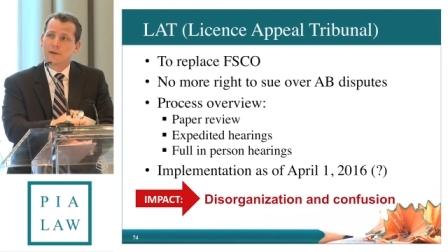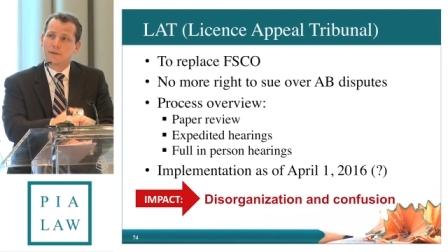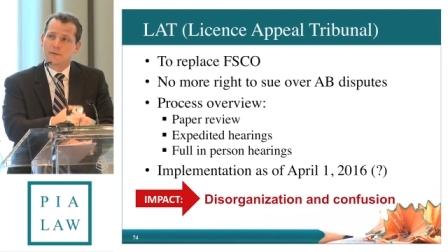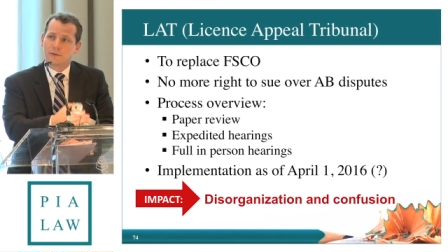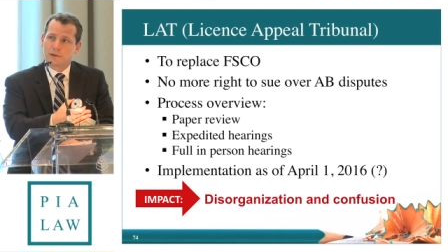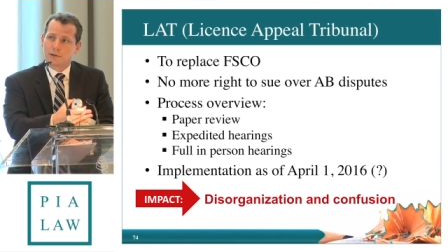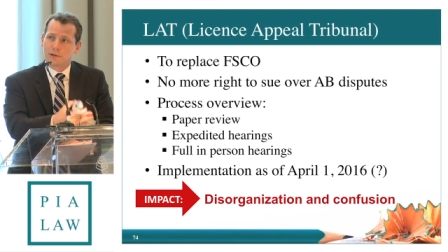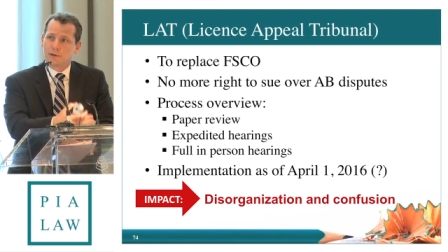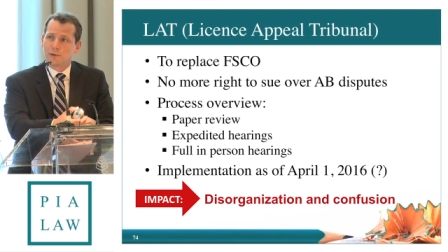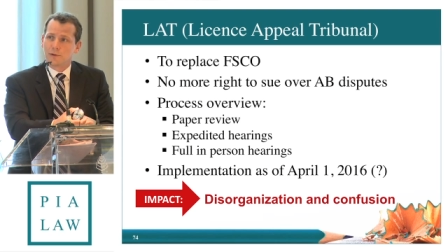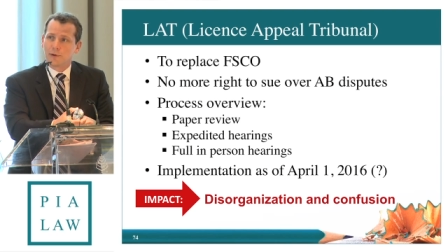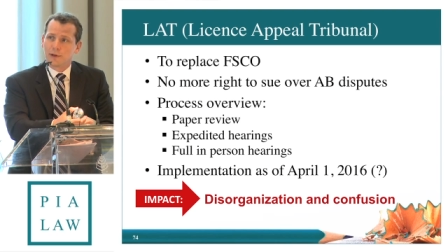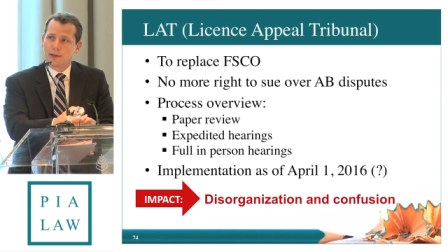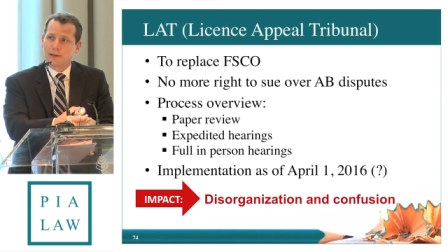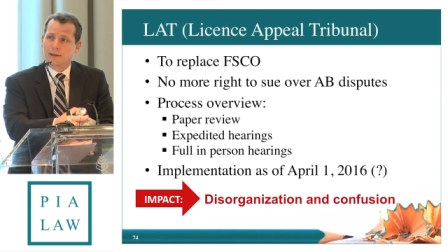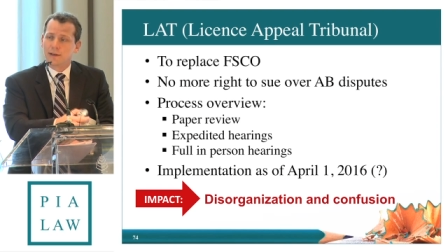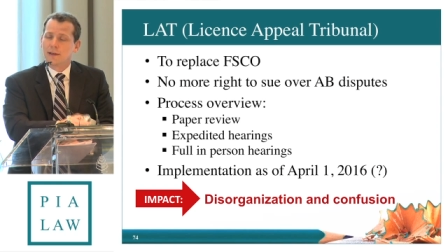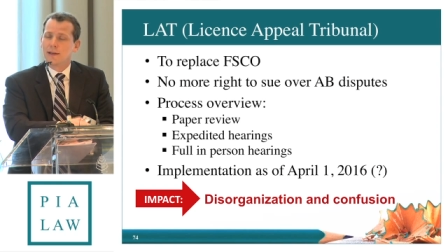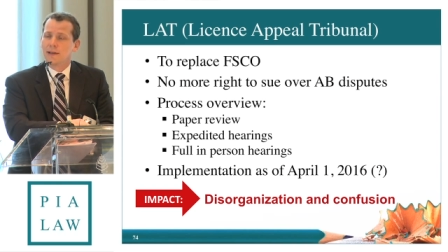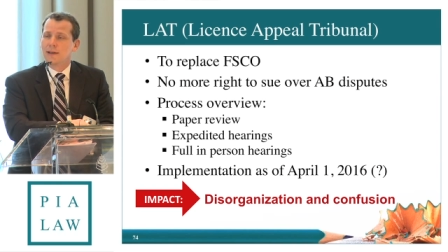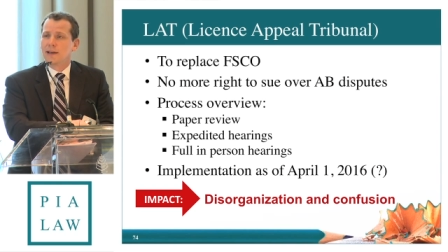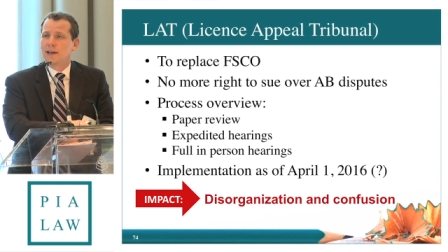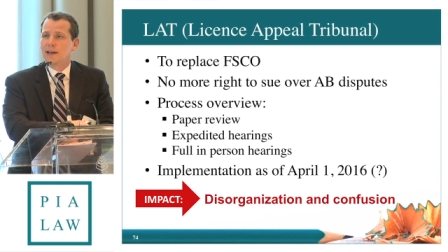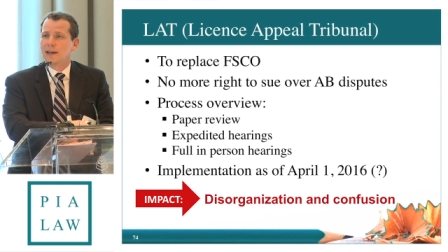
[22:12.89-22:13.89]
of suing
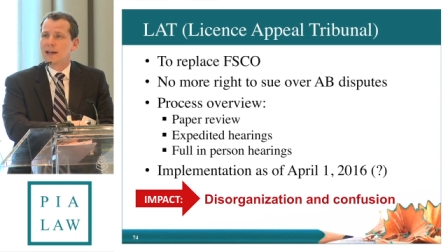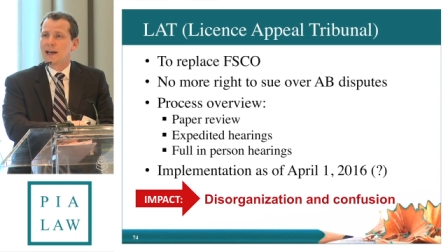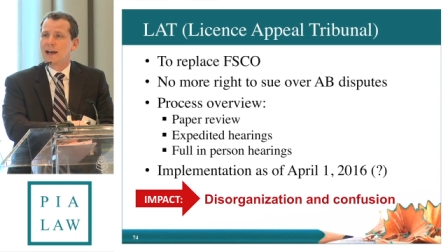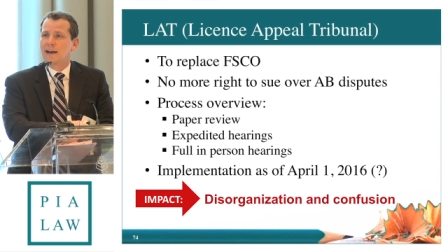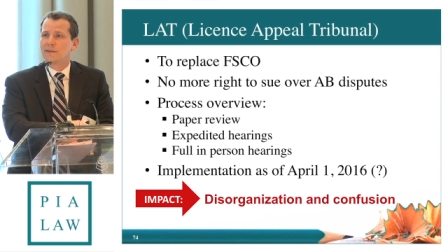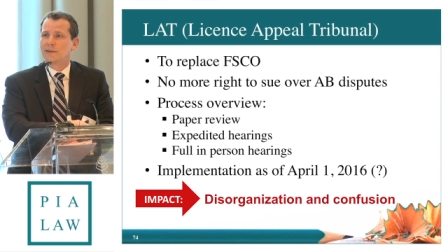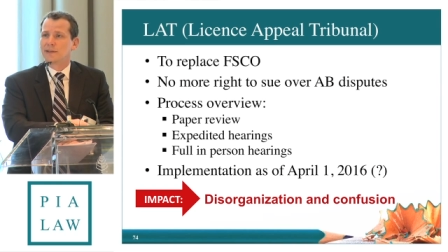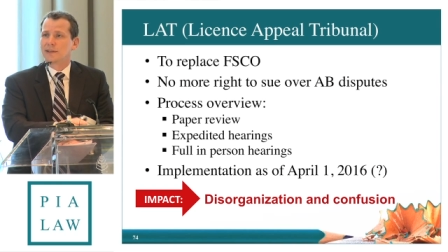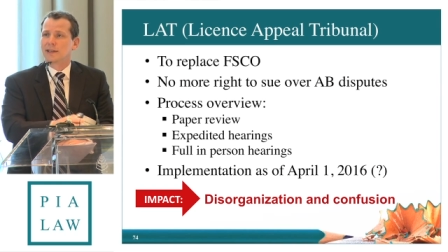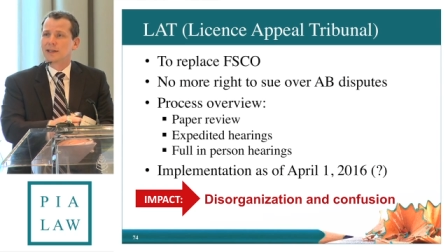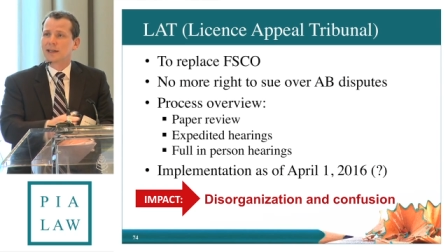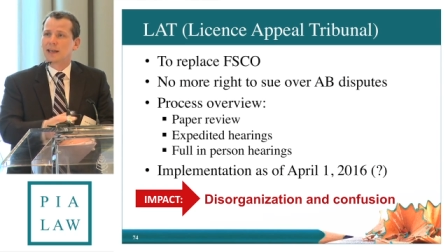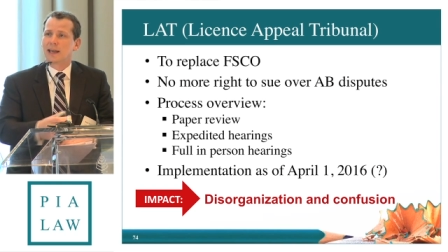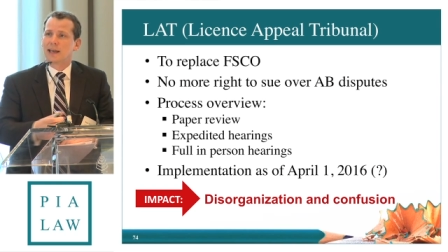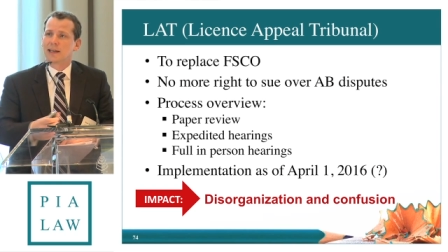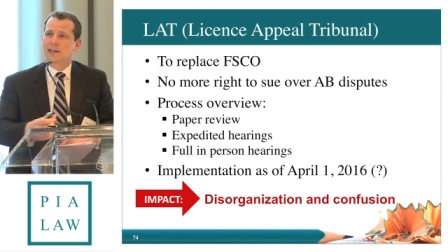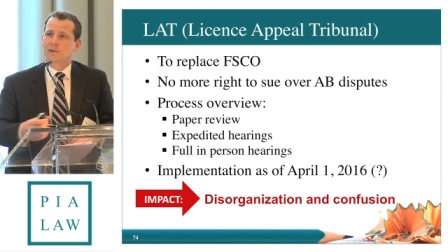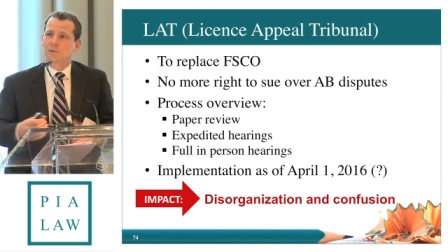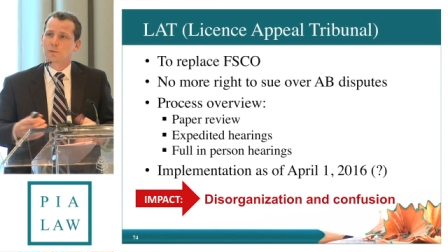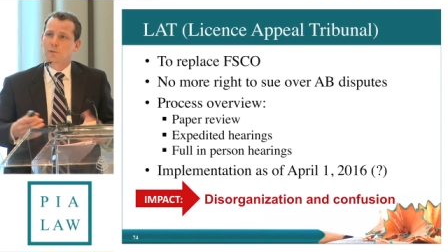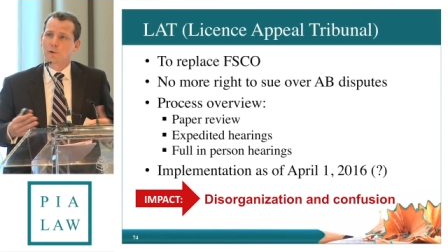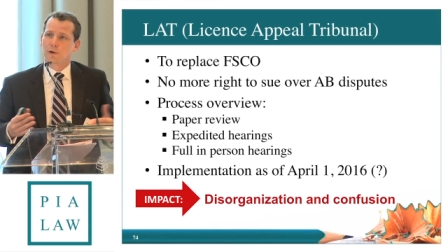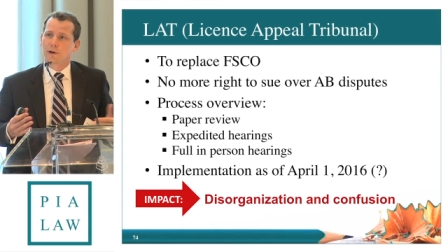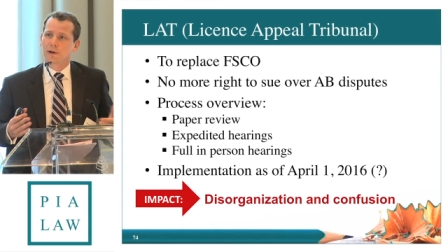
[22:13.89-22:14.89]
and having the
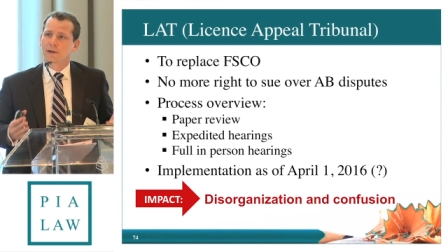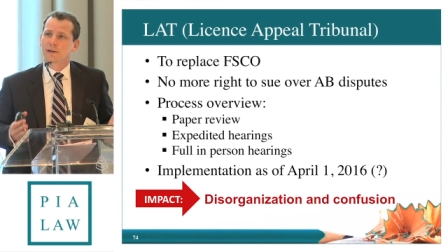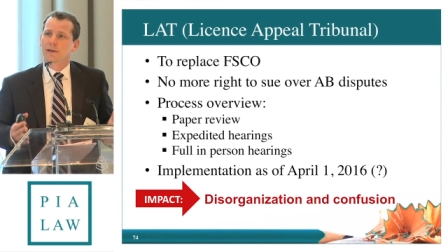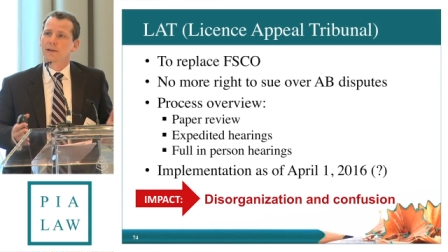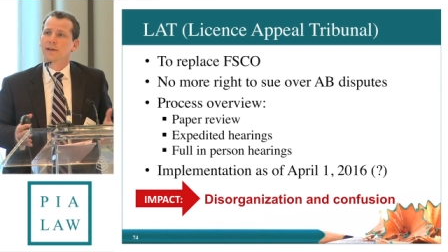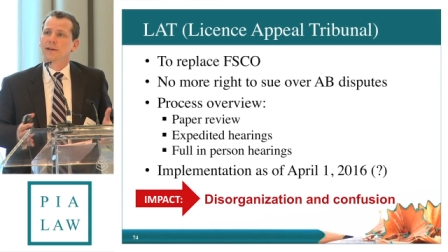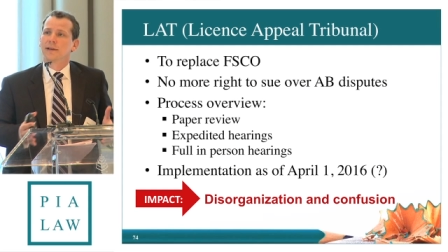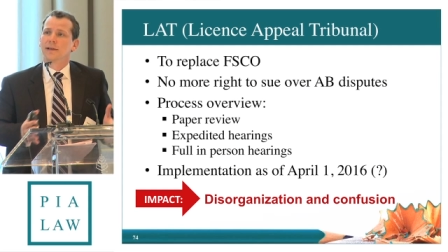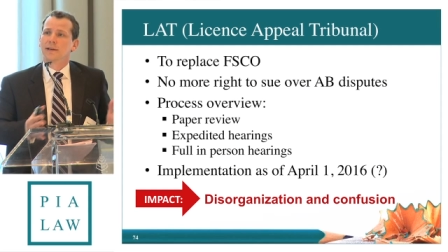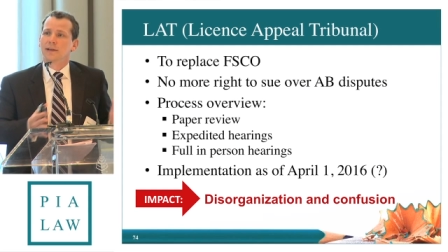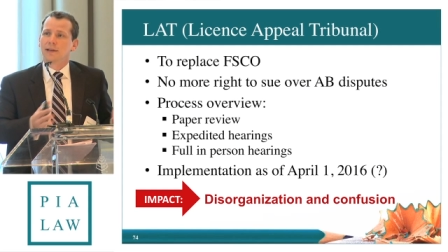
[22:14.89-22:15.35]
case work